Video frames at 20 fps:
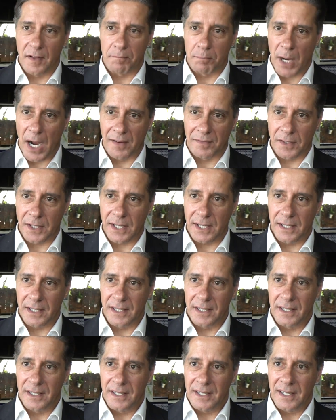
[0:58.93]
of poverty,
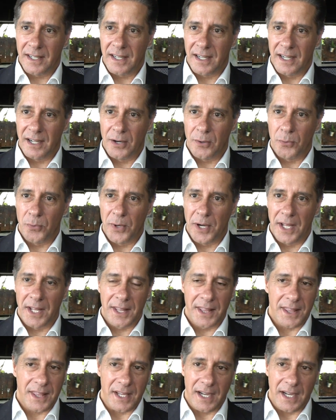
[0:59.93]
uh, with